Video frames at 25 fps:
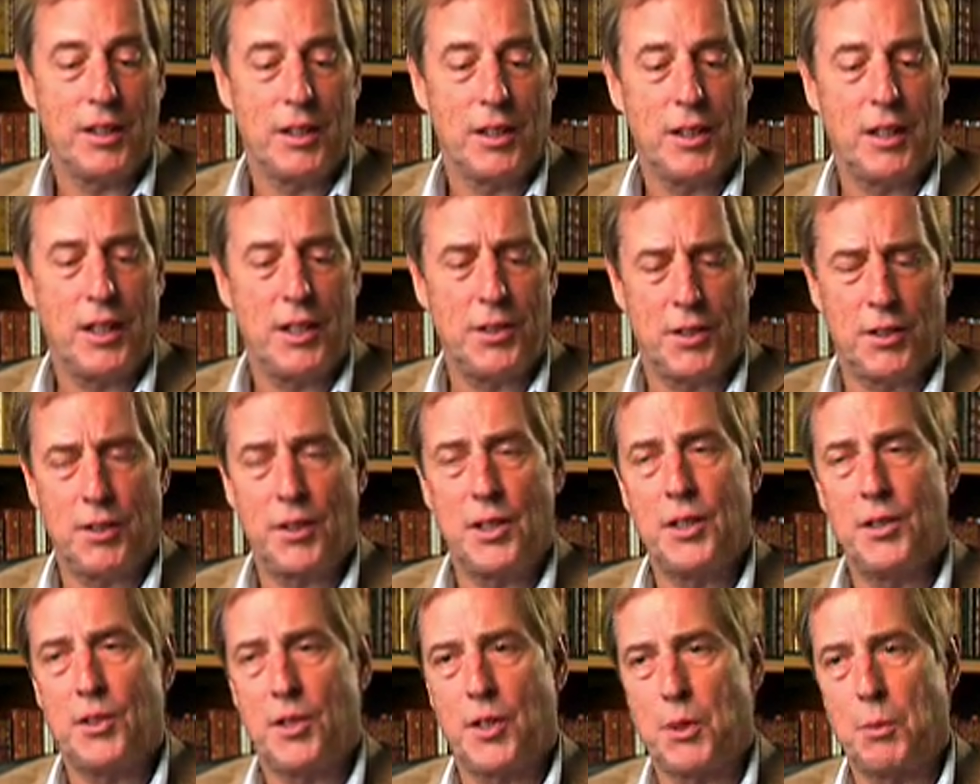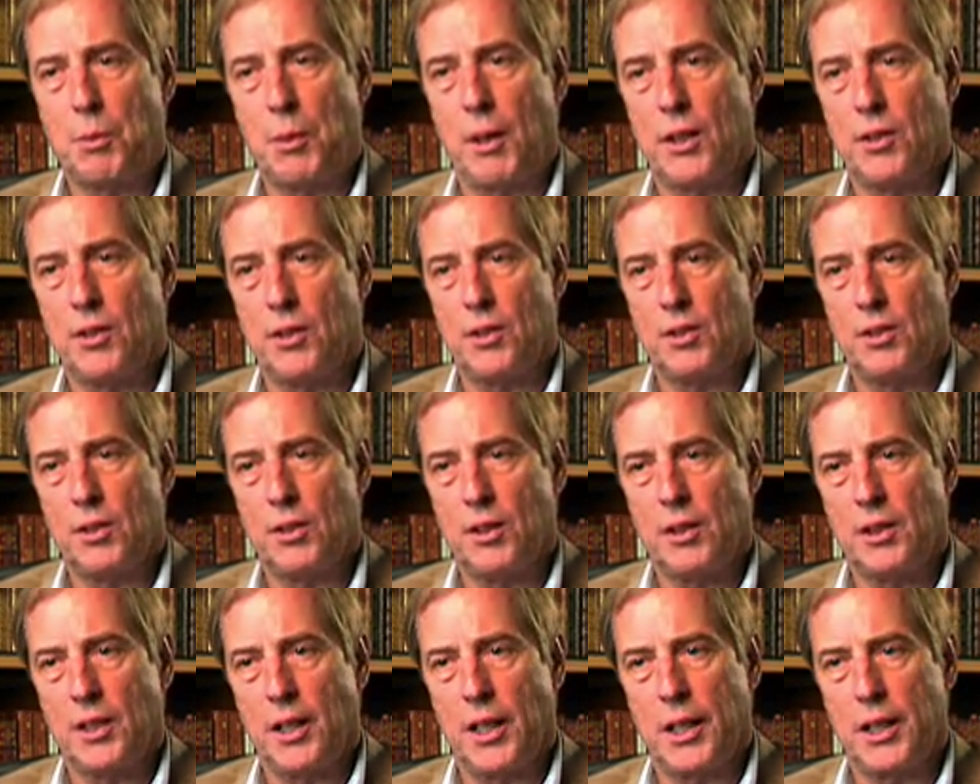is a special
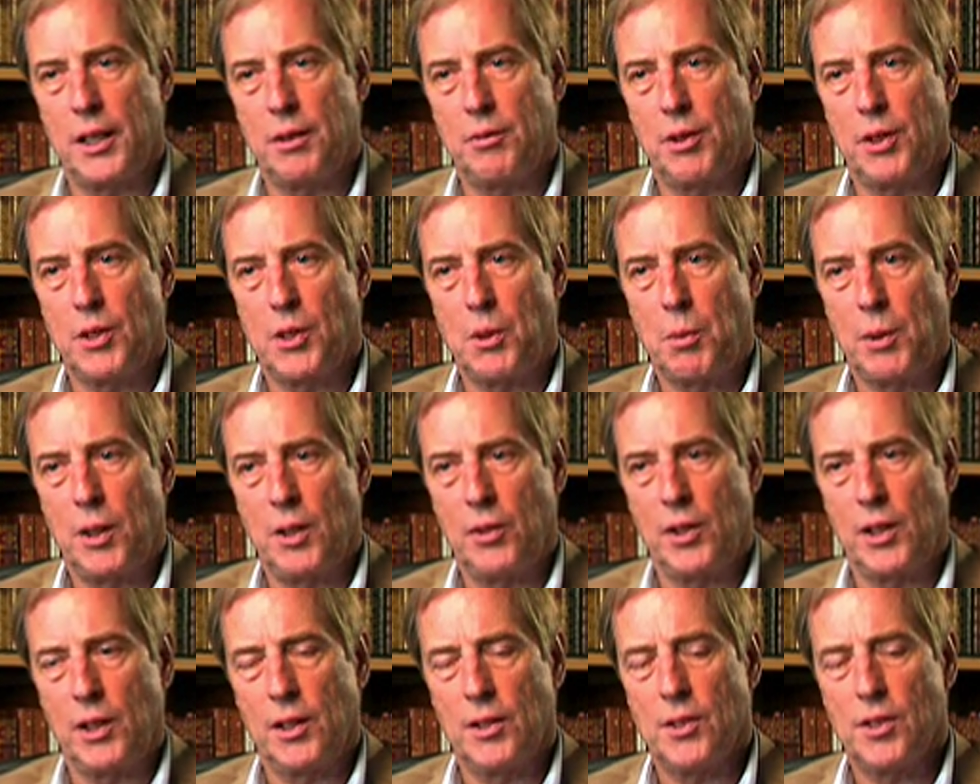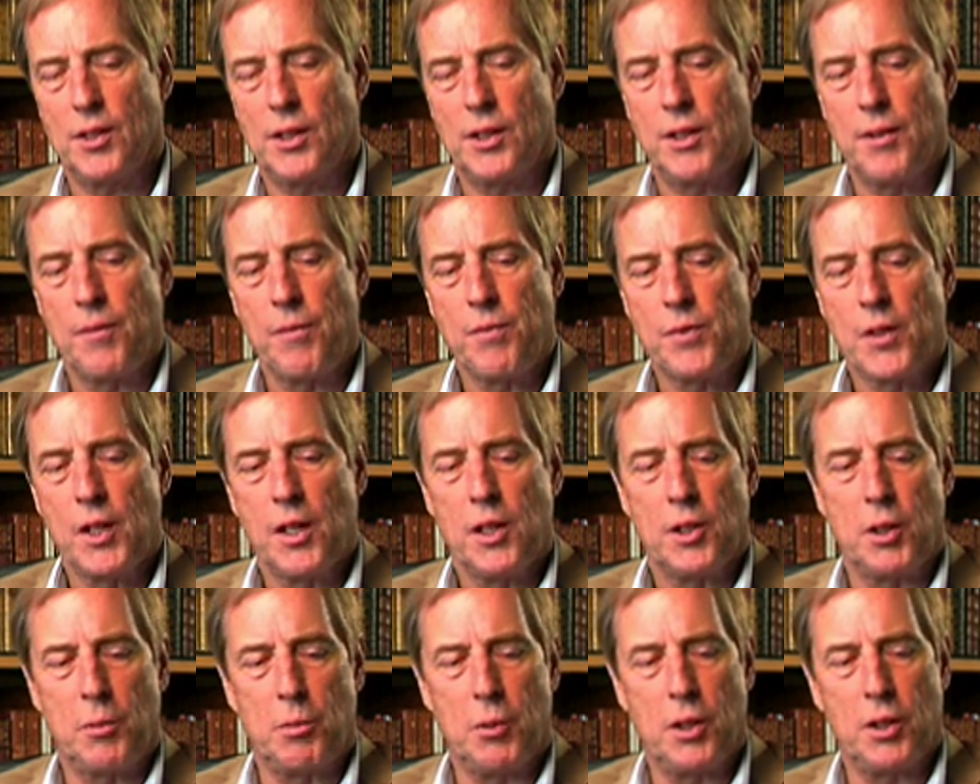kind of experience.
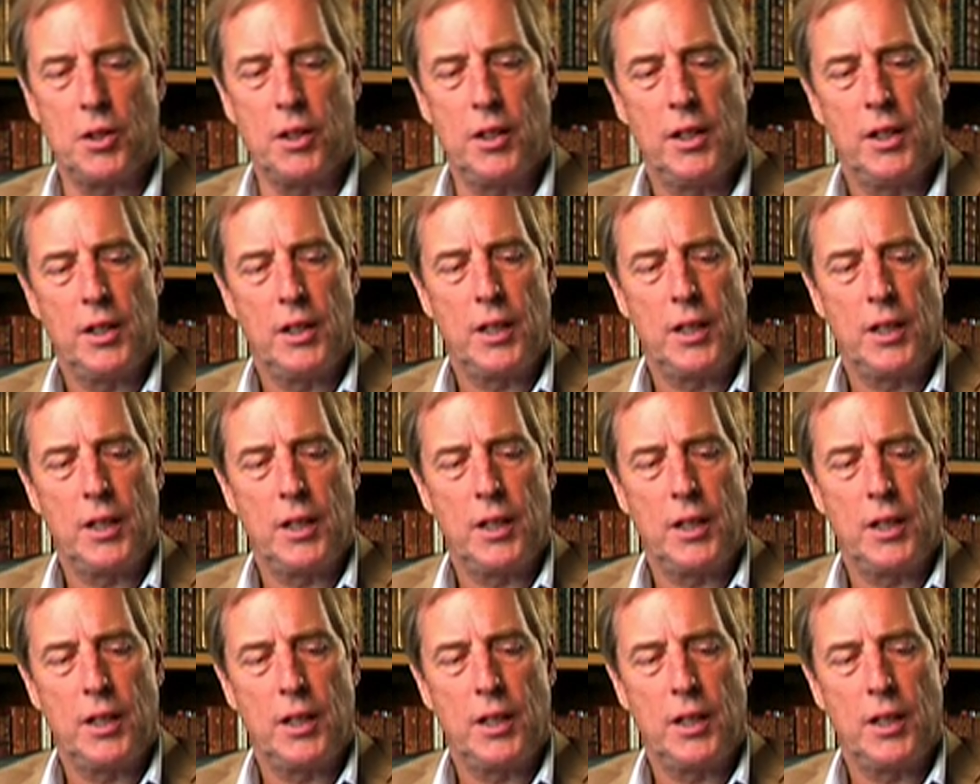The book